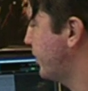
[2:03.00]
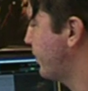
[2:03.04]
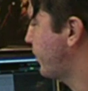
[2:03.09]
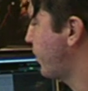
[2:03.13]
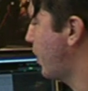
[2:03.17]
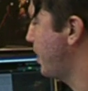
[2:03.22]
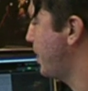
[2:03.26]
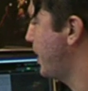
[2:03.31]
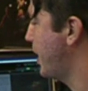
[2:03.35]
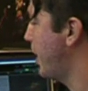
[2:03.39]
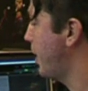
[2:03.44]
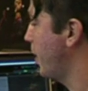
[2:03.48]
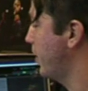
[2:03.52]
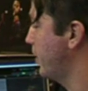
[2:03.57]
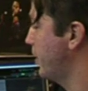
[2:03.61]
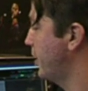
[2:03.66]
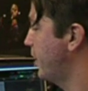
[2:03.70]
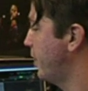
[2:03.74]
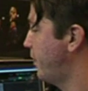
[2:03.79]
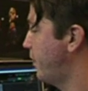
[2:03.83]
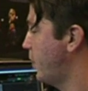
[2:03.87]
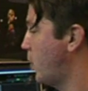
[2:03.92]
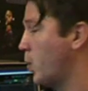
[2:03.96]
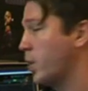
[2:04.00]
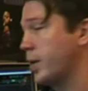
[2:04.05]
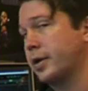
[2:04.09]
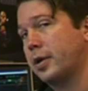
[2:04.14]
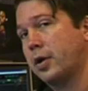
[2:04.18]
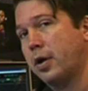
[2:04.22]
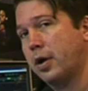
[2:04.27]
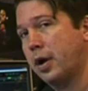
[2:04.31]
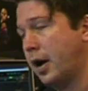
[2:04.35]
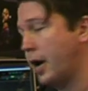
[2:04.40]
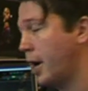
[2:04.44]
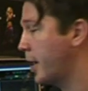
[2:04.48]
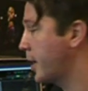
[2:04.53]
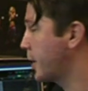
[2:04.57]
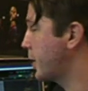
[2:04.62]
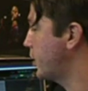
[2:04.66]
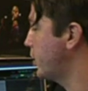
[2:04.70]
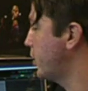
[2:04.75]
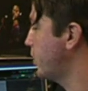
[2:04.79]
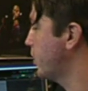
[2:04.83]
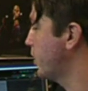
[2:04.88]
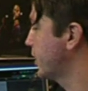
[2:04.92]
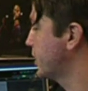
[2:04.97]
it from there. And then if I want to go to high
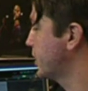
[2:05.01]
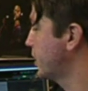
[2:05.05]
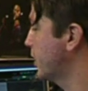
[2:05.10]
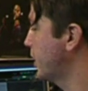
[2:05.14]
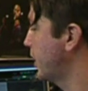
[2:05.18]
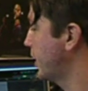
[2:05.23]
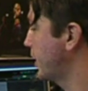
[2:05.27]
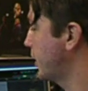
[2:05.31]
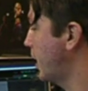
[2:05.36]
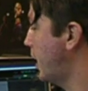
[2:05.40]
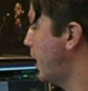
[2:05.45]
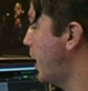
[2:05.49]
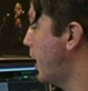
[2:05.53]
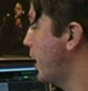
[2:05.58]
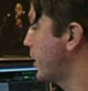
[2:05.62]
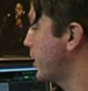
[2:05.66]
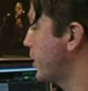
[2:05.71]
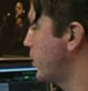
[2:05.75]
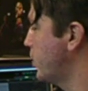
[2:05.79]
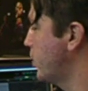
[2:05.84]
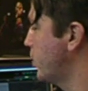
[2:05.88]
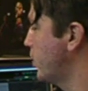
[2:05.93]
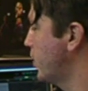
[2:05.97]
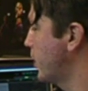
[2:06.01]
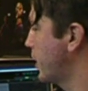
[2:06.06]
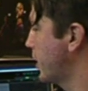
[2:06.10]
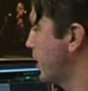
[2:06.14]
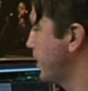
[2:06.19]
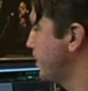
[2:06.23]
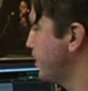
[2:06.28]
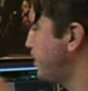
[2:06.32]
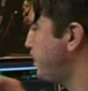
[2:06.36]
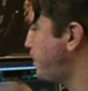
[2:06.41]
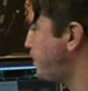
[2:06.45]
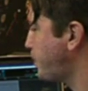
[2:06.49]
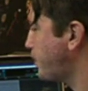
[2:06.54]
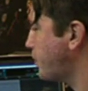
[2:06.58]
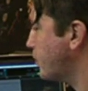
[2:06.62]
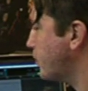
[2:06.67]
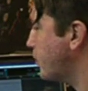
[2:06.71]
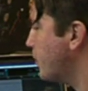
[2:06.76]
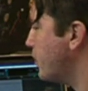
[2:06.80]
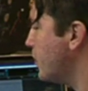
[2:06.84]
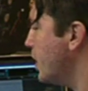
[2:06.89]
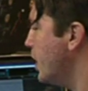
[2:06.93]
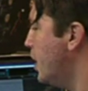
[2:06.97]
Q, I select the high Q on it.
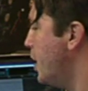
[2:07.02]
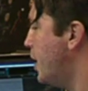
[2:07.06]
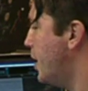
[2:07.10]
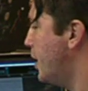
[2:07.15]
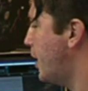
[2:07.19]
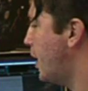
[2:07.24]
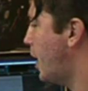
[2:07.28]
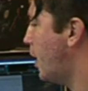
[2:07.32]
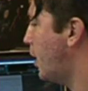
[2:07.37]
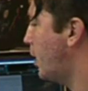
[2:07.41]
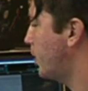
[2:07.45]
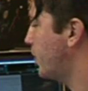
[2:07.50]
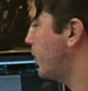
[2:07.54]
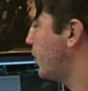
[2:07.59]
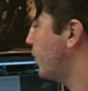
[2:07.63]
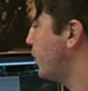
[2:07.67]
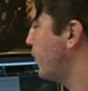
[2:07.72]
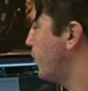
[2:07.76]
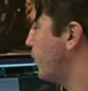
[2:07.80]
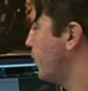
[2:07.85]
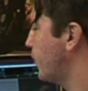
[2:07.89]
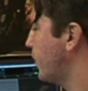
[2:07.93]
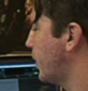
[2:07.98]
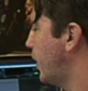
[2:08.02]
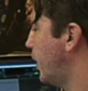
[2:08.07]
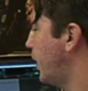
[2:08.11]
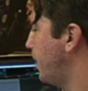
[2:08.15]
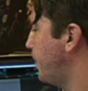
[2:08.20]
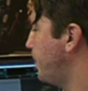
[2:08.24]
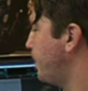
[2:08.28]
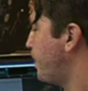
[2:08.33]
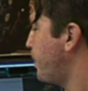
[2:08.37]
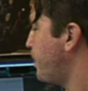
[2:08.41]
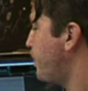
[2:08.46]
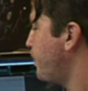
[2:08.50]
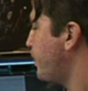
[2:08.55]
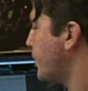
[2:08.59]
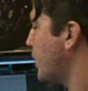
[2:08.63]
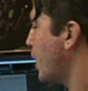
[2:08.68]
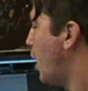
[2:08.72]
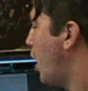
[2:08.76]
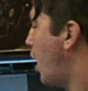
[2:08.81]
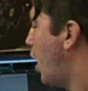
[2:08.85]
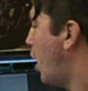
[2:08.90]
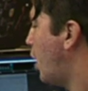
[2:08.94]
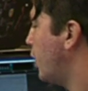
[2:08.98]
Now you've
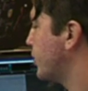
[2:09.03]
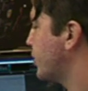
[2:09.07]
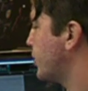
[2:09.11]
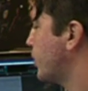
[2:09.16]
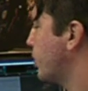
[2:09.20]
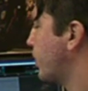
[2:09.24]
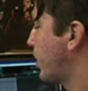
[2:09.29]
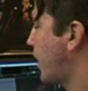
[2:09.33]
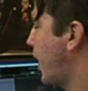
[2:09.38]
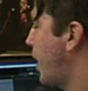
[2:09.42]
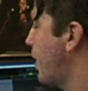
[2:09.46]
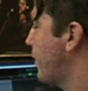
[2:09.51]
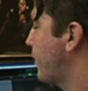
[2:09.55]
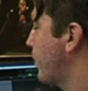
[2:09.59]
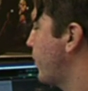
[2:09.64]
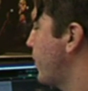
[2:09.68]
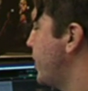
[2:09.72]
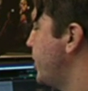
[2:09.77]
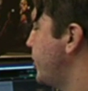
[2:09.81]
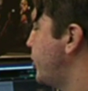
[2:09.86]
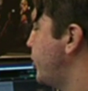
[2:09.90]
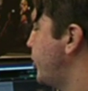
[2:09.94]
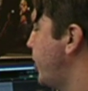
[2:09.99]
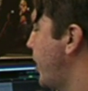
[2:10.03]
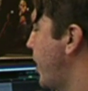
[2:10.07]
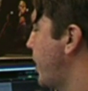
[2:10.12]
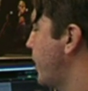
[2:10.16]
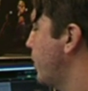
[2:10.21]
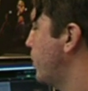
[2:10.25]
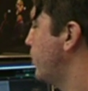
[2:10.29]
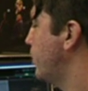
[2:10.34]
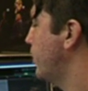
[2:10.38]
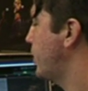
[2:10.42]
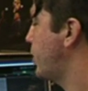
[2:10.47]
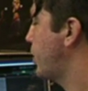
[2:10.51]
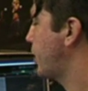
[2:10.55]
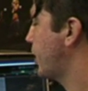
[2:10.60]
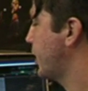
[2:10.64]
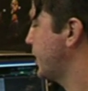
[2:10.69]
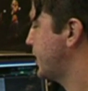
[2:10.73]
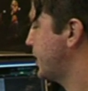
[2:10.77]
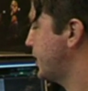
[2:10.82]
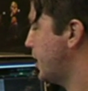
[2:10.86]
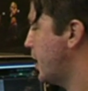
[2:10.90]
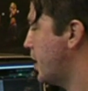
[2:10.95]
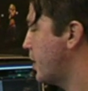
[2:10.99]
also got for each channel, you can
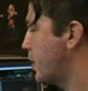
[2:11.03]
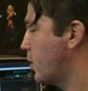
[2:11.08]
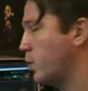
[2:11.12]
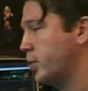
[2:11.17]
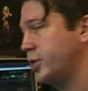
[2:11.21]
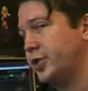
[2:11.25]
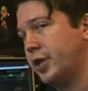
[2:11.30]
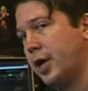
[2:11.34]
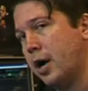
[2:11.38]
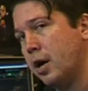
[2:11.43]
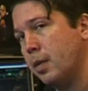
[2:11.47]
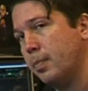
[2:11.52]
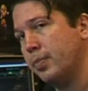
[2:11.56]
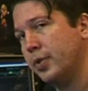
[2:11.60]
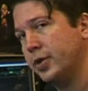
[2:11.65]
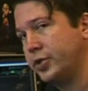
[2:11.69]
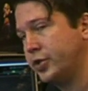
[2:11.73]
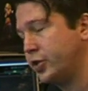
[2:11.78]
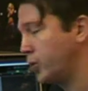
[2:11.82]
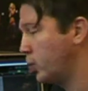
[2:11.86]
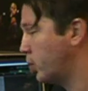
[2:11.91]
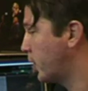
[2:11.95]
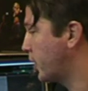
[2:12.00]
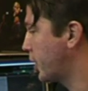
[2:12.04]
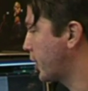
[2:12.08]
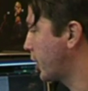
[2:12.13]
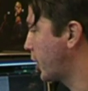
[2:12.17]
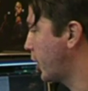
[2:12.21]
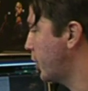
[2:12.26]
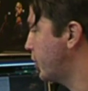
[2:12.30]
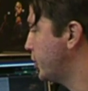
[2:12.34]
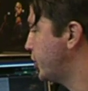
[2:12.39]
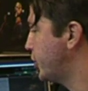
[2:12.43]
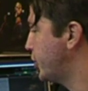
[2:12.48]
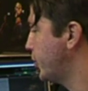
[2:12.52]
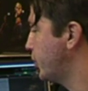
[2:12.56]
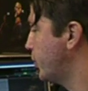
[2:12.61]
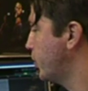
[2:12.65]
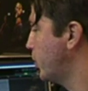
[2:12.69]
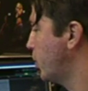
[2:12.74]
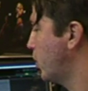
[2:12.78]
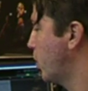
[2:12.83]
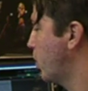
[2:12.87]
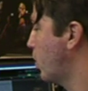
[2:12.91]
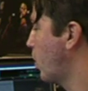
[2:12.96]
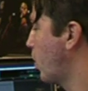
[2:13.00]
assign to which outputs you want to go to
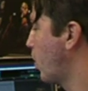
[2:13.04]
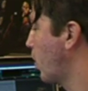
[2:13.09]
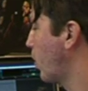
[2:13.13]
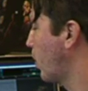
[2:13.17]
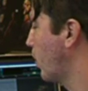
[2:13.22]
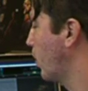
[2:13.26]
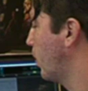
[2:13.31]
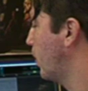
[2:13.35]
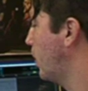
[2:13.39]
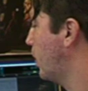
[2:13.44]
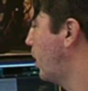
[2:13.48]
or